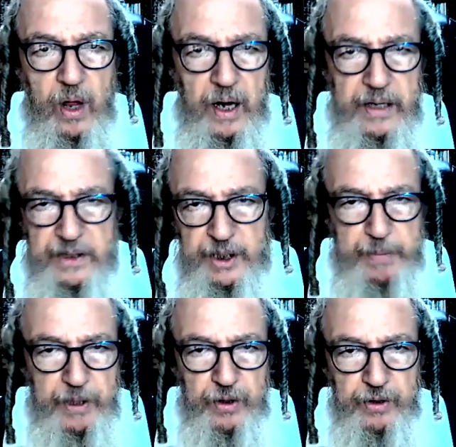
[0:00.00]
kinds of
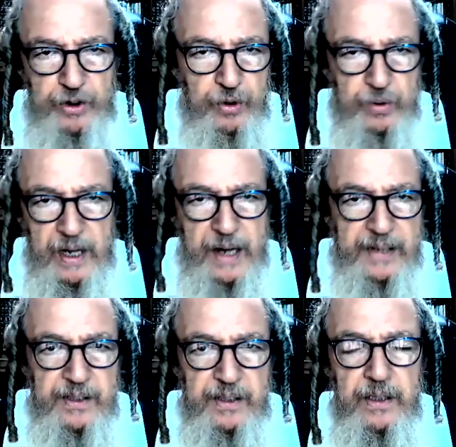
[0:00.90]
special Jew
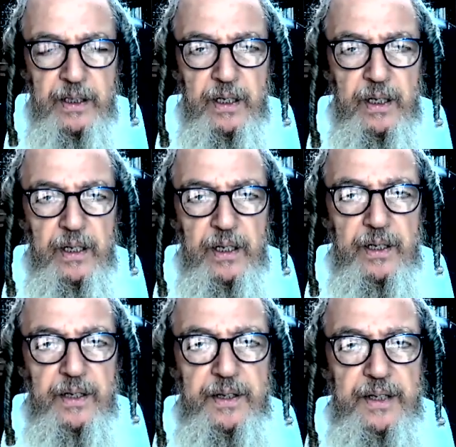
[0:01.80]
taxes
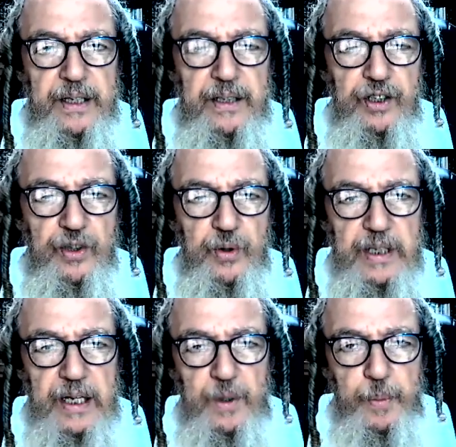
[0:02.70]
that the Jews
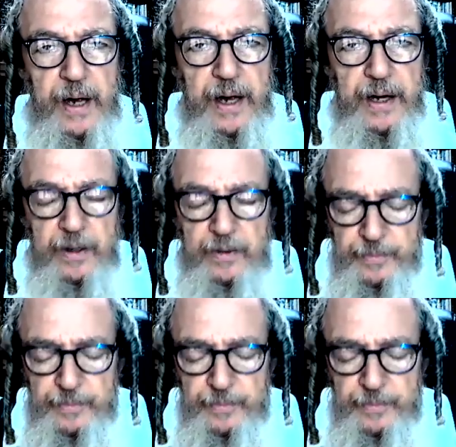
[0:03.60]
had to pay.